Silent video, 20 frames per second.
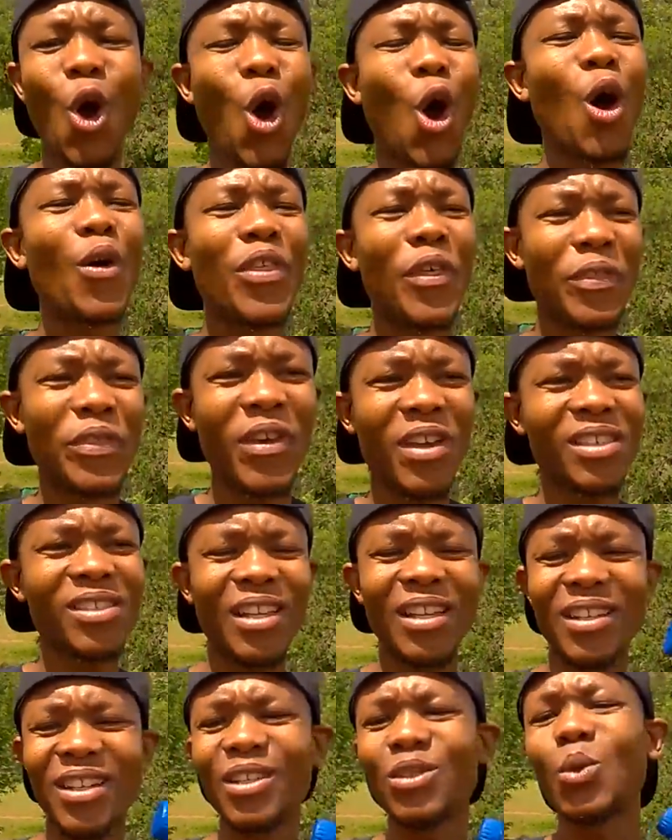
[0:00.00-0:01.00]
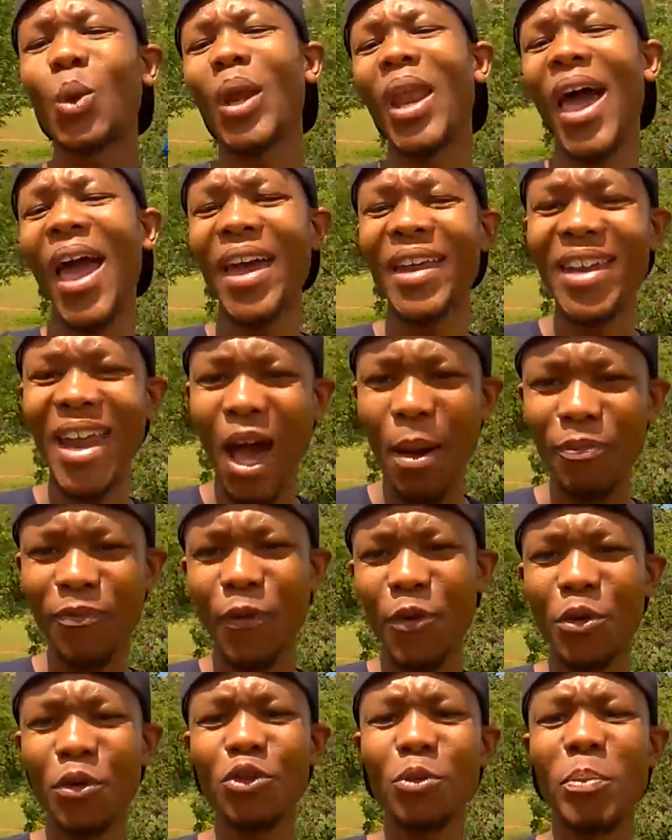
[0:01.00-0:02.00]
All the things that need to line up
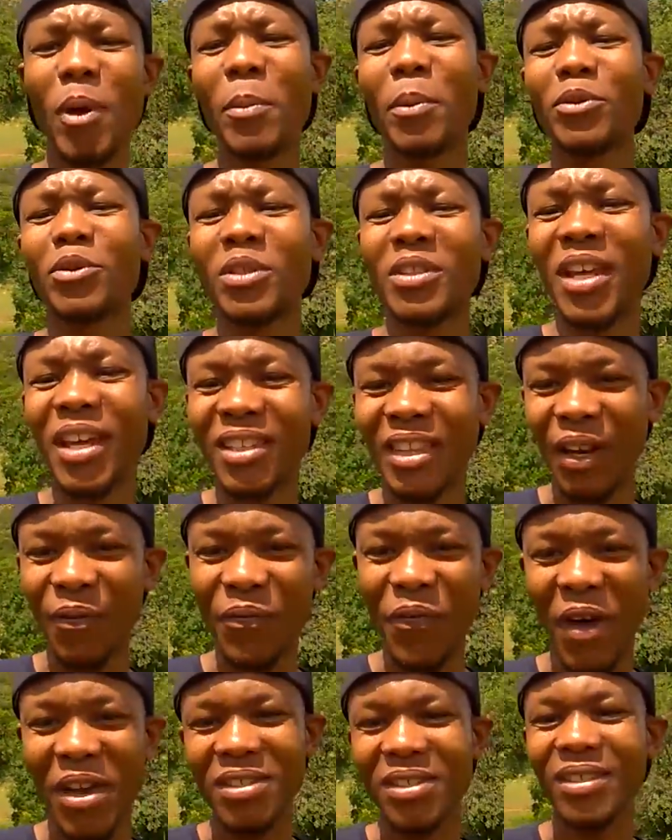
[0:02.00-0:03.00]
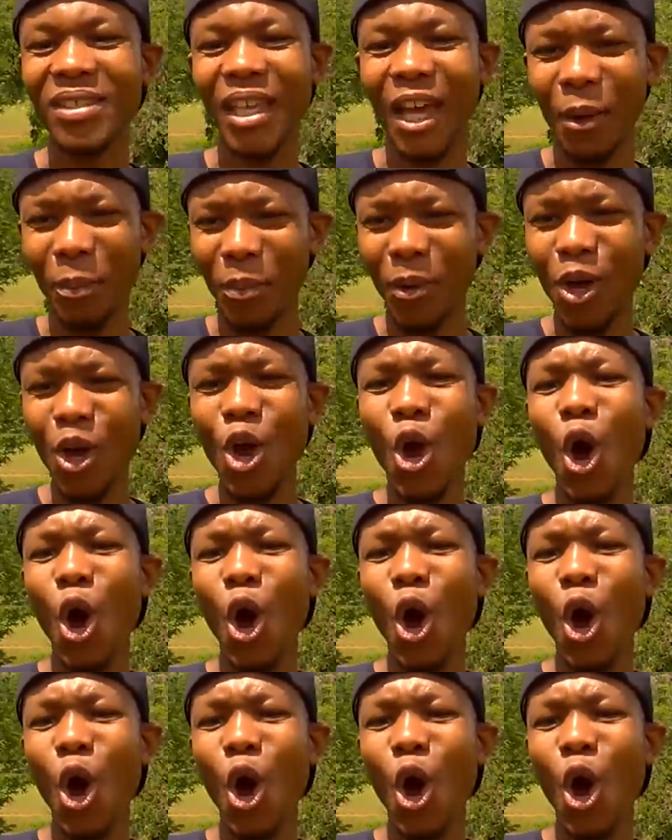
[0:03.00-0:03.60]
for you to be able to take that first step.